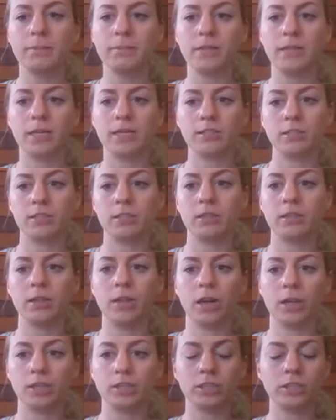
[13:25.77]
Because they're
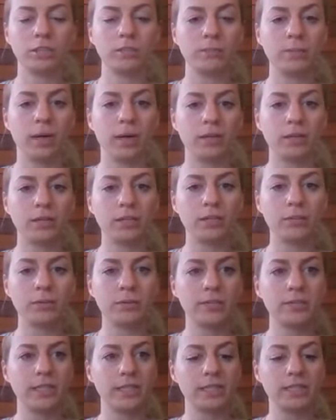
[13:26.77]
larger
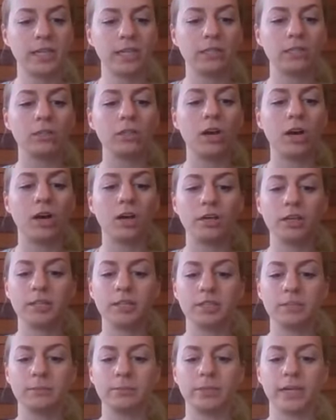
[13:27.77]
molecules, they take
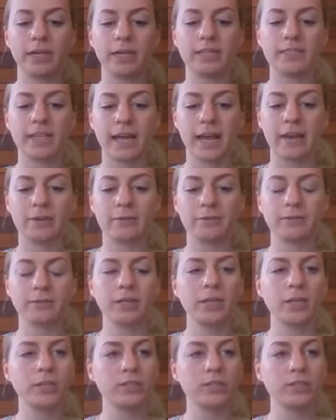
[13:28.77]
longer to break down.